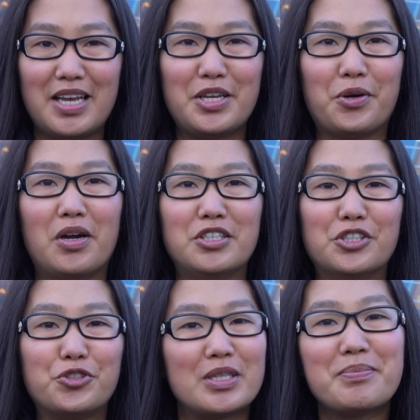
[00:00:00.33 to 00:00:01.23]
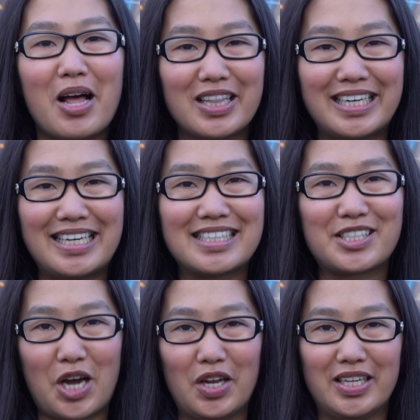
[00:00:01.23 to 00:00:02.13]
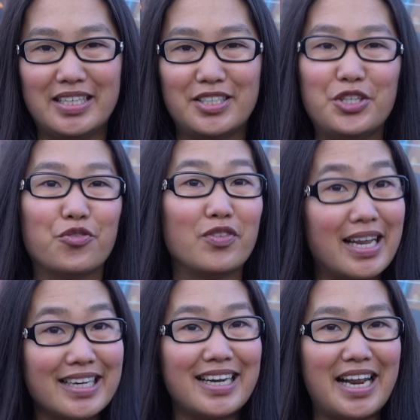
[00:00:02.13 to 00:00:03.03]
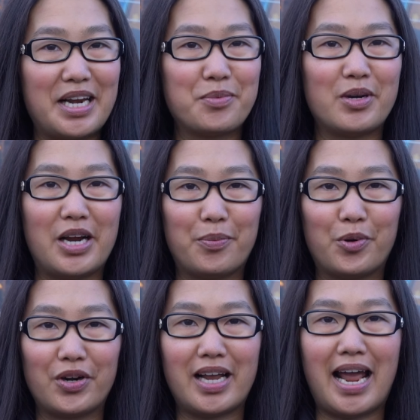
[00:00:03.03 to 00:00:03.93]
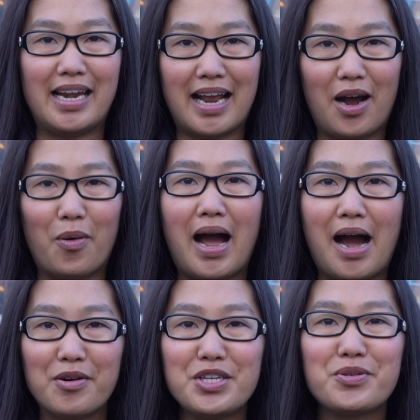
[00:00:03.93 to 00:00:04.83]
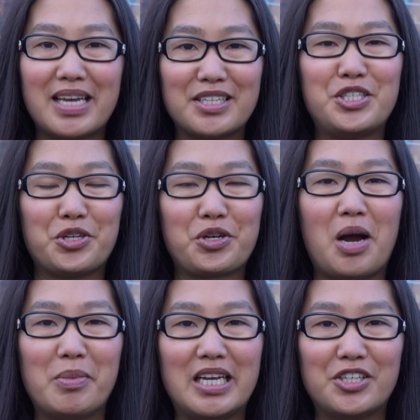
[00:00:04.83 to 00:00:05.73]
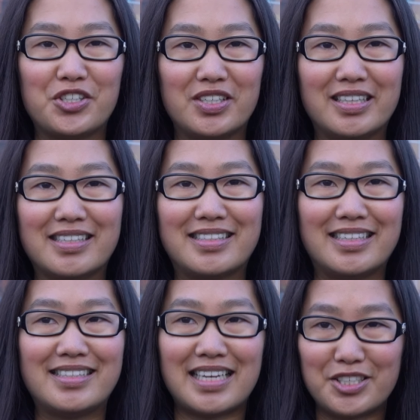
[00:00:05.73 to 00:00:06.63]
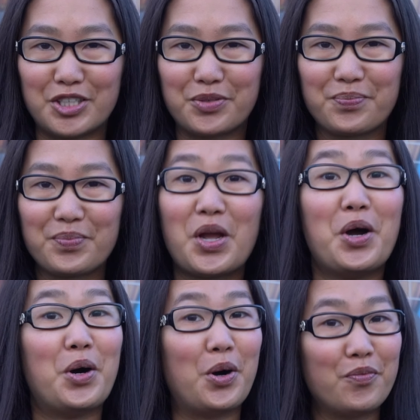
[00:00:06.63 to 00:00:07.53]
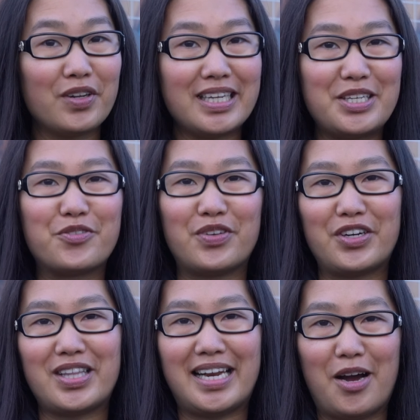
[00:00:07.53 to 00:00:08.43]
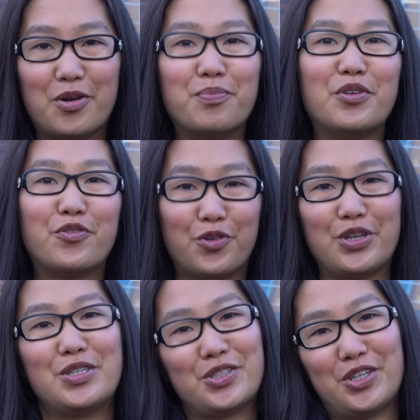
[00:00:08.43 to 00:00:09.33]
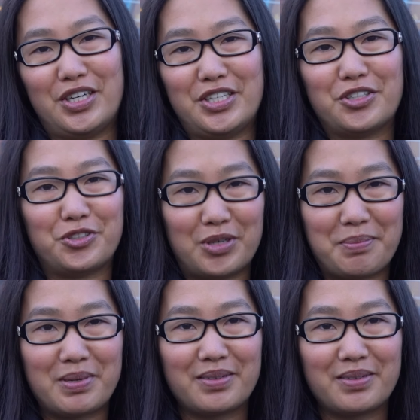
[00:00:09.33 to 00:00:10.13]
You're on your dream holiday to Scotland, you've landed at Edinburgh Airport, and now how do you get to your accommodation in the city centre? Hopefully you figured that out before you started your trip.